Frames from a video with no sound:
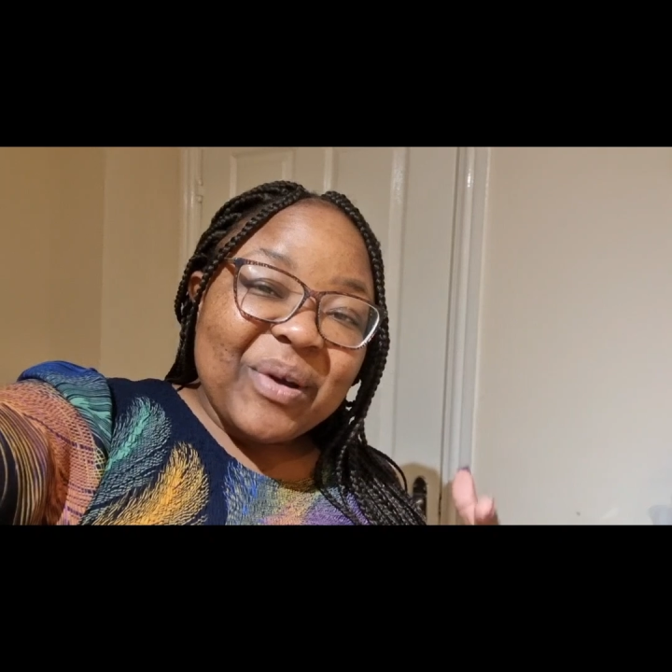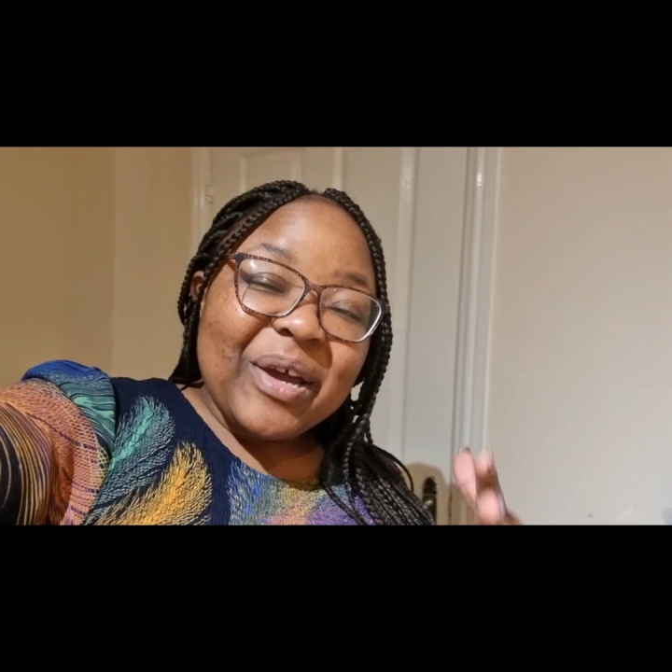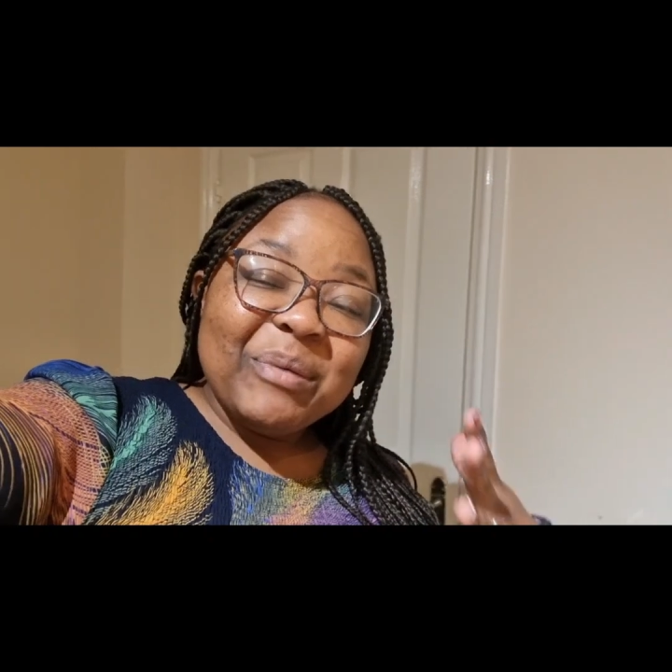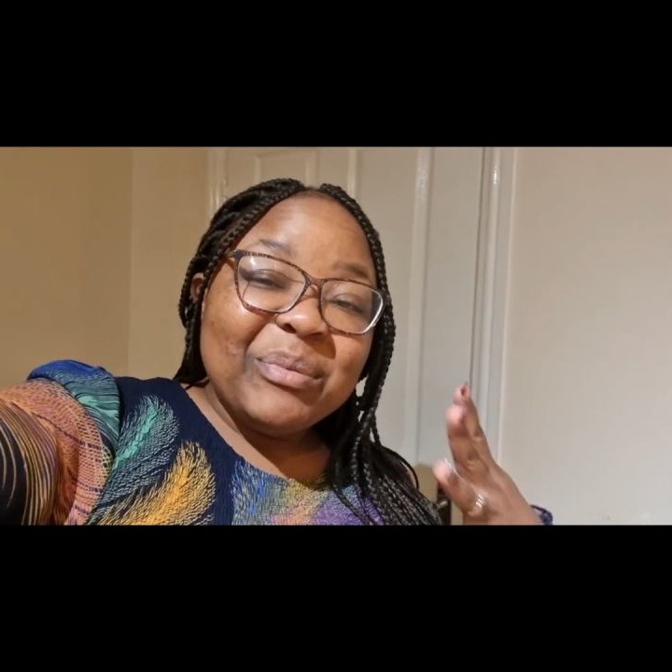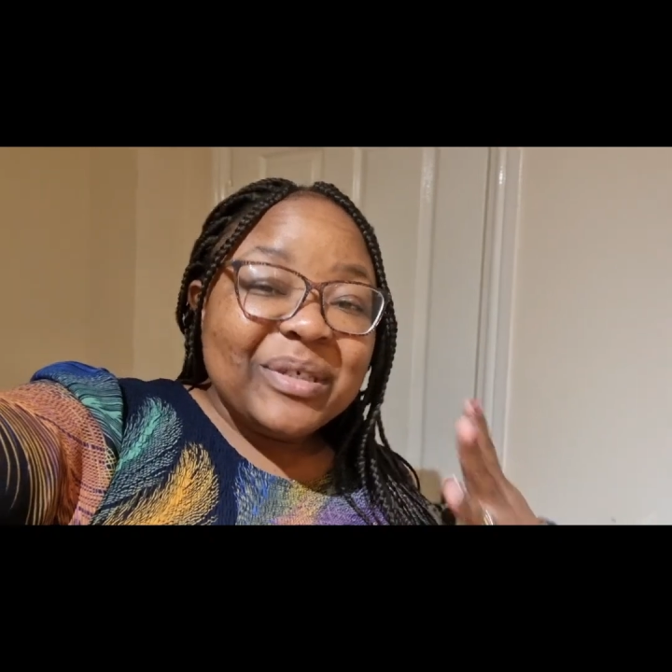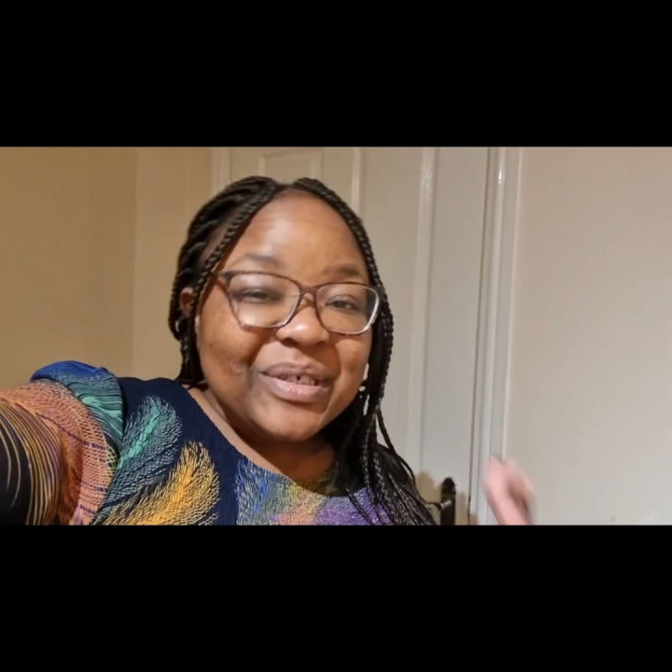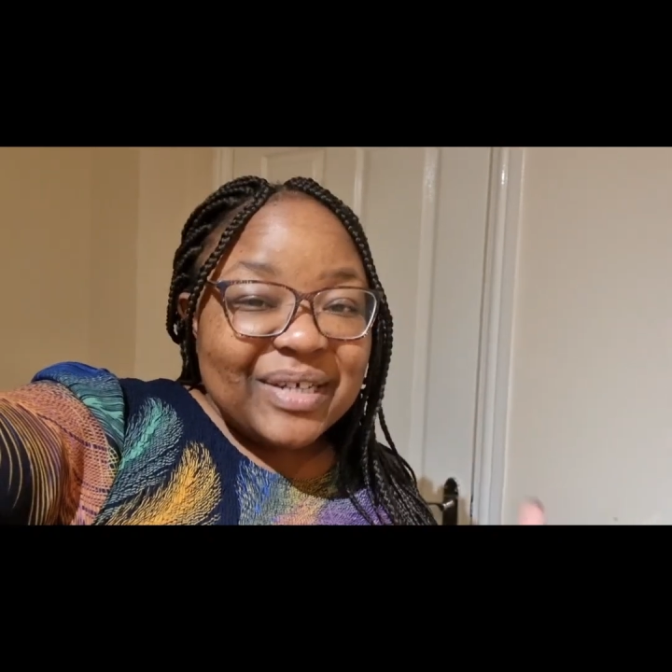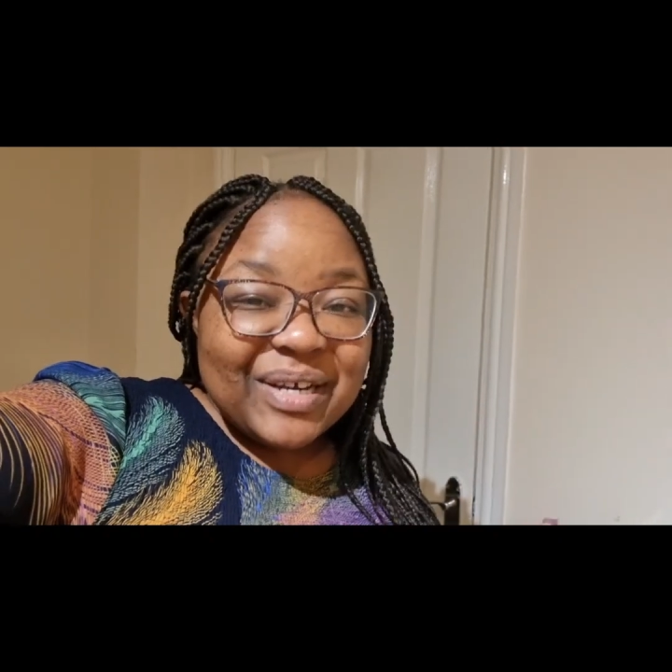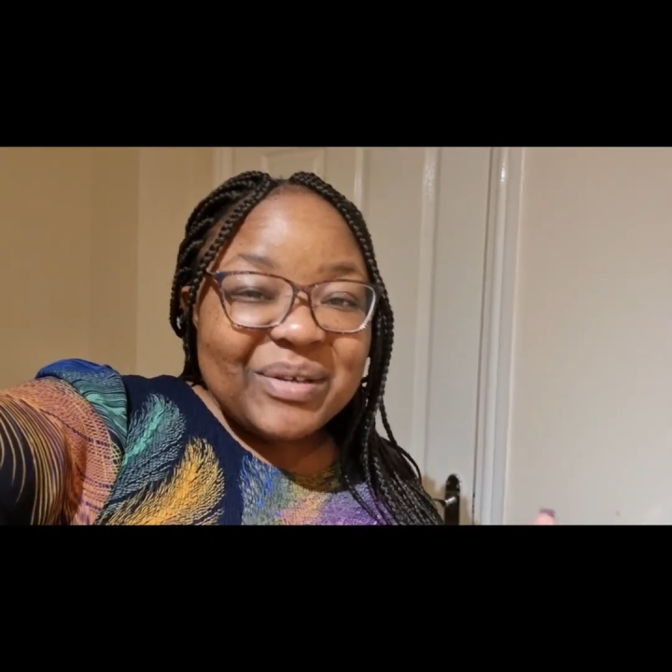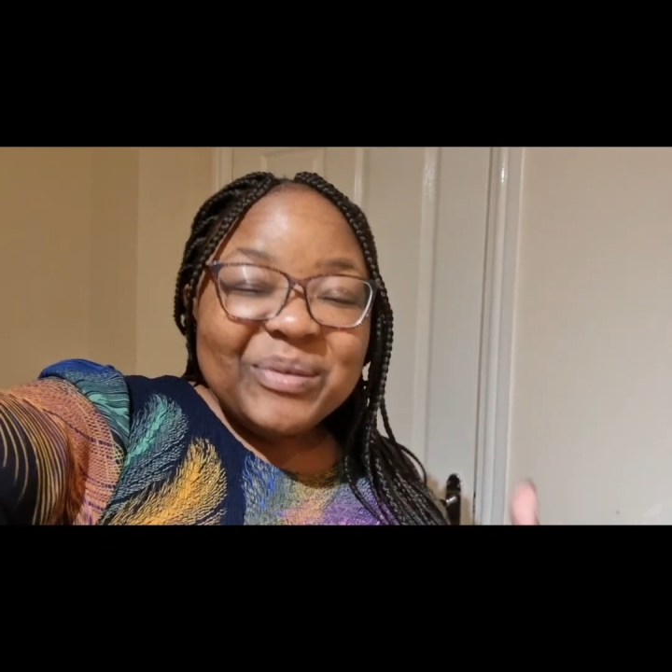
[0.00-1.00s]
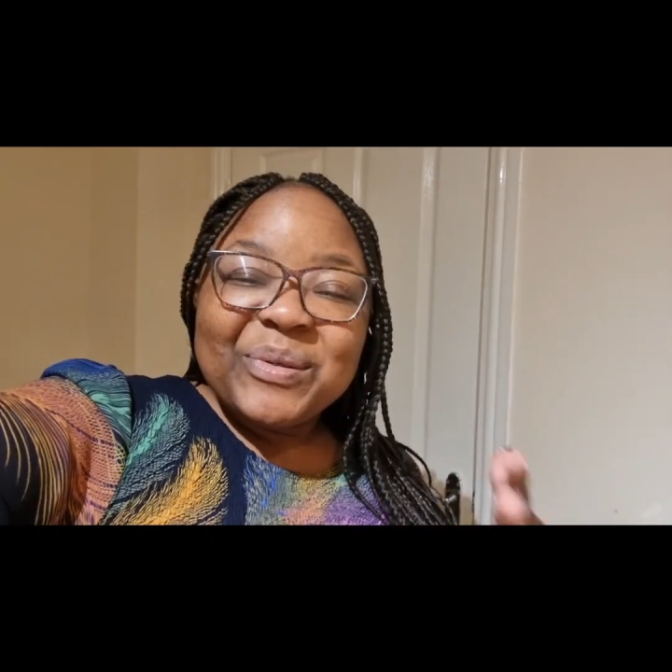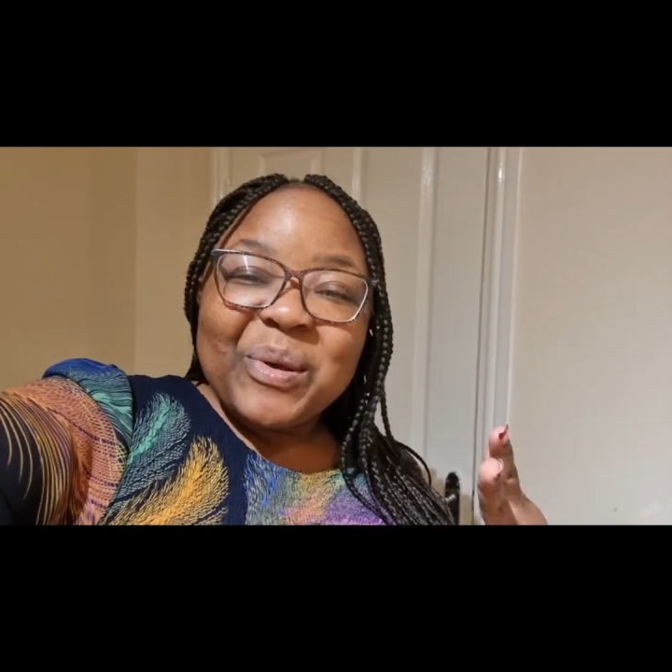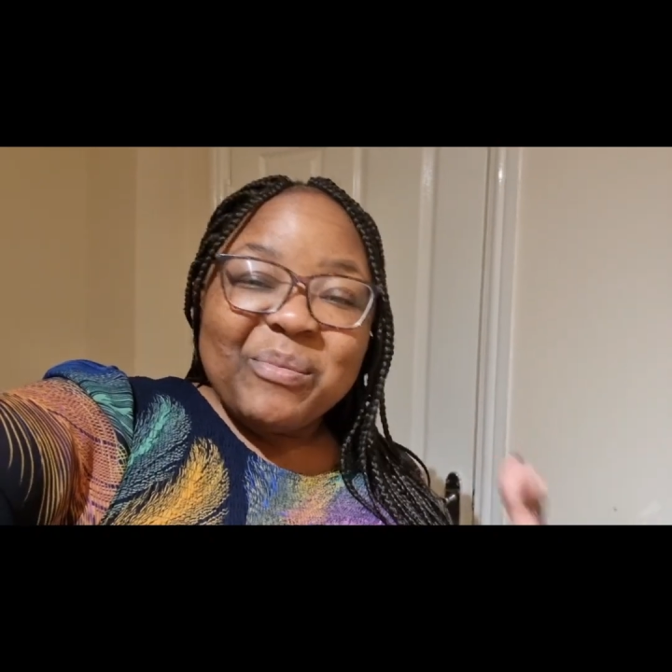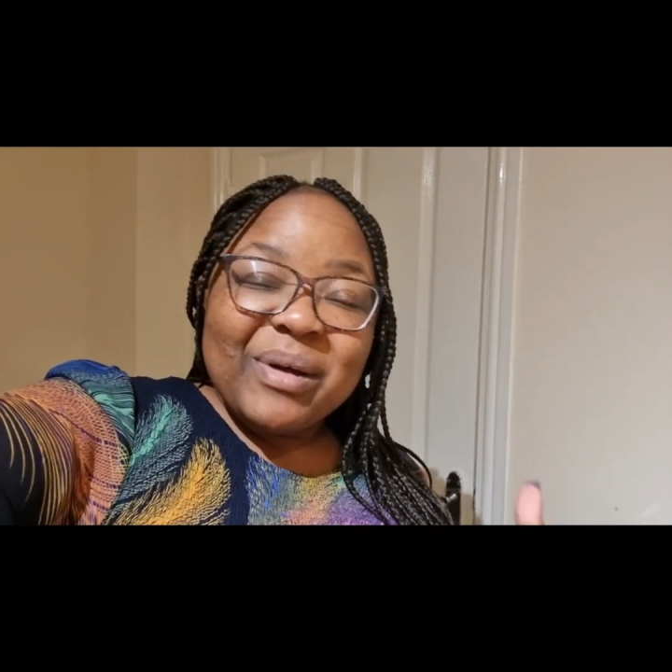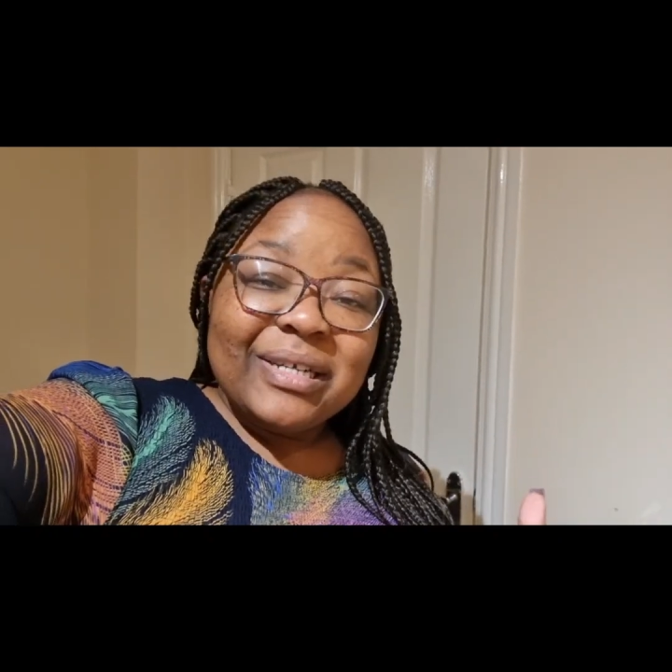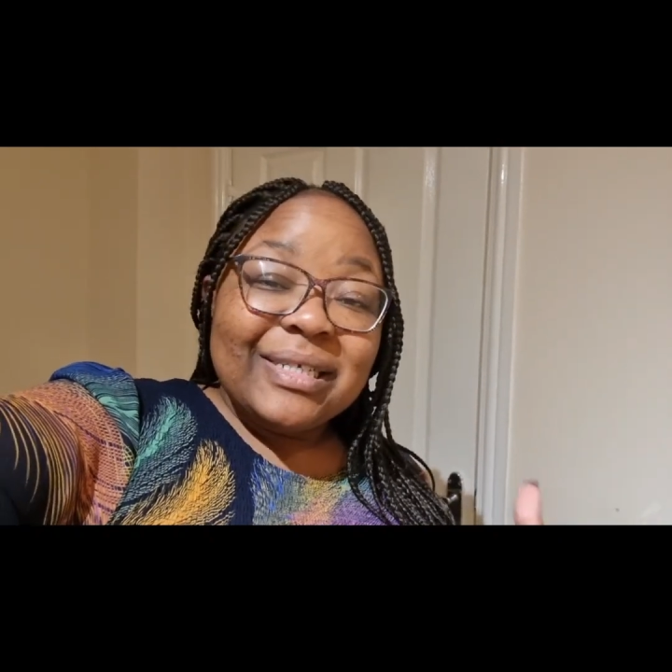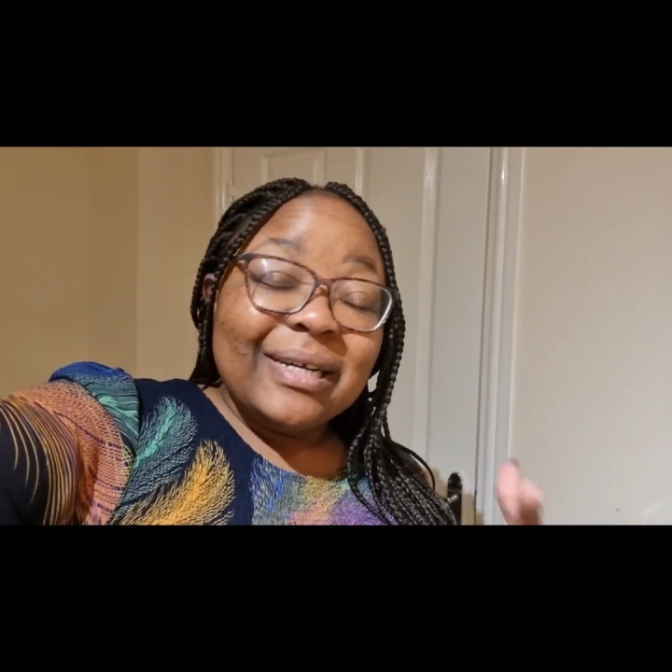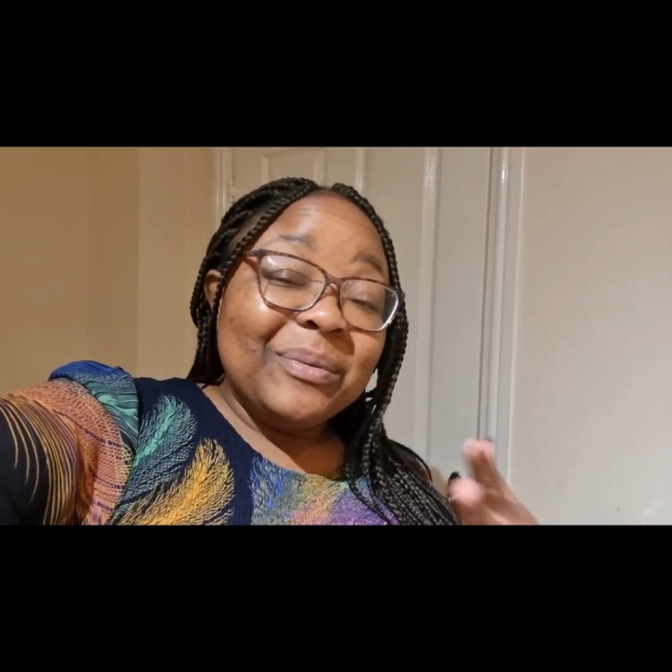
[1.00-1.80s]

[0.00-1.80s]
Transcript: I appreciate you so much.